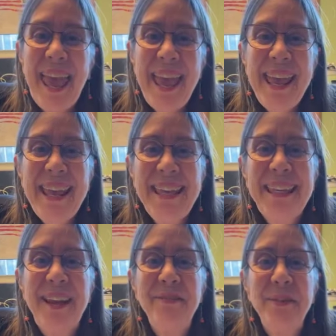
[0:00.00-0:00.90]

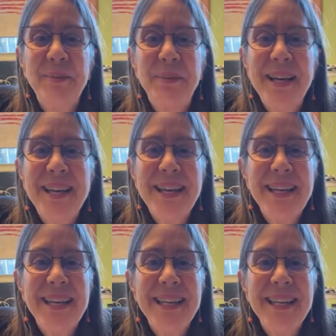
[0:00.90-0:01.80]
Hey everyone,
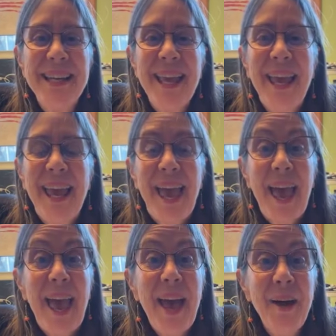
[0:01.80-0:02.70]

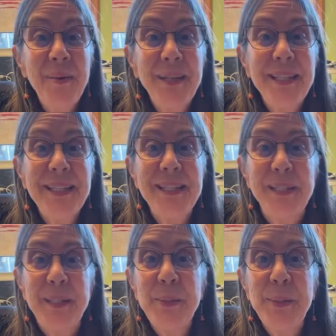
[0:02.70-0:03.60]
how are you
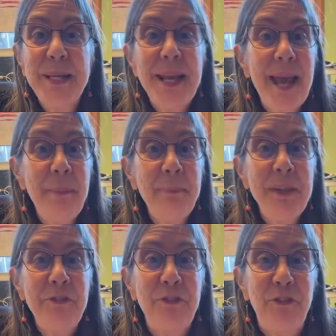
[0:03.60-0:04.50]
doing?
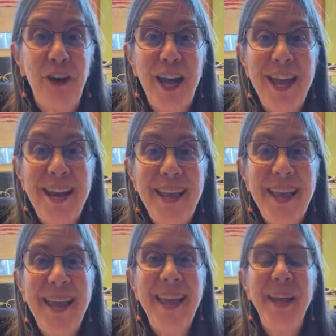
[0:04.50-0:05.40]
Happy
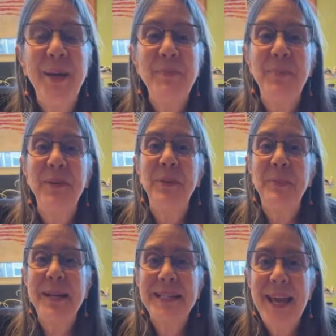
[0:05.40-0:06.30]
Friday. Hope
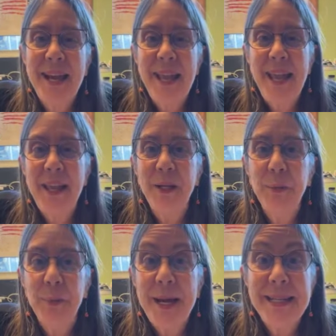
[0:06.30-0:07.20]
everybody's had a
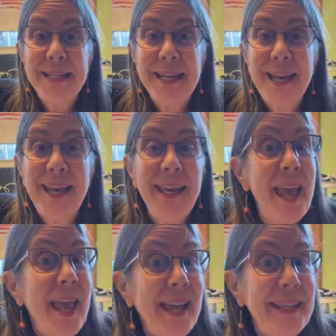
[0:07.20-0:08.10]
great day.
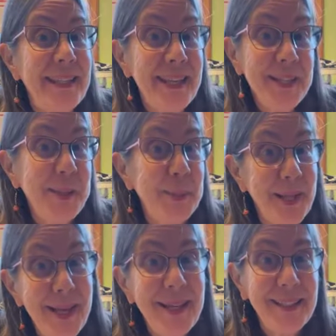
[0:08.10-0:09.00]
Guess
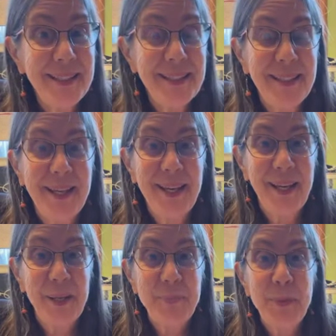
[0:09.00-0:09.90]
what I did
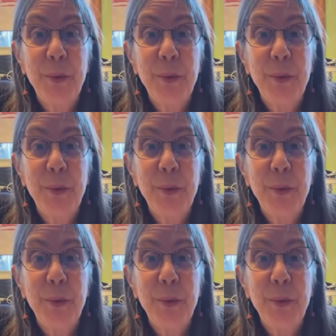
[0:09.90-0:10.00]
today?